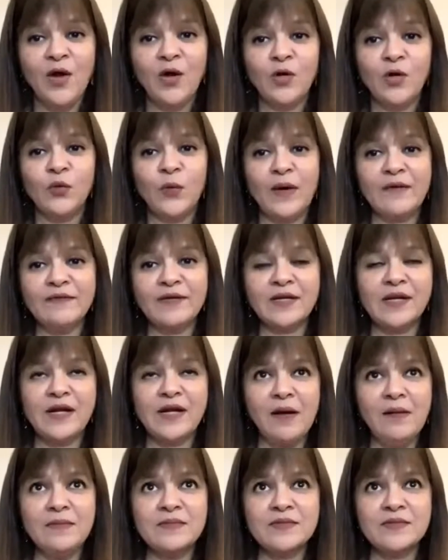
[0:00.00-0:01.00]
Whoever
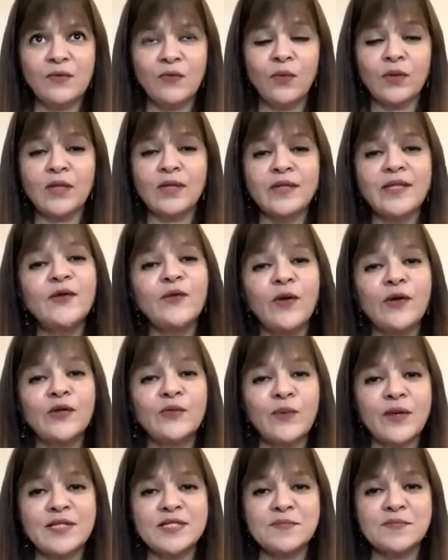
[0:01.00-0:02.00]
comes, what are they going
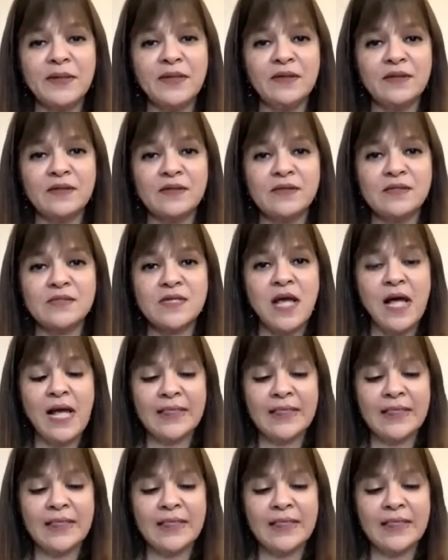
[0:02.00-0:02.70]
to experience?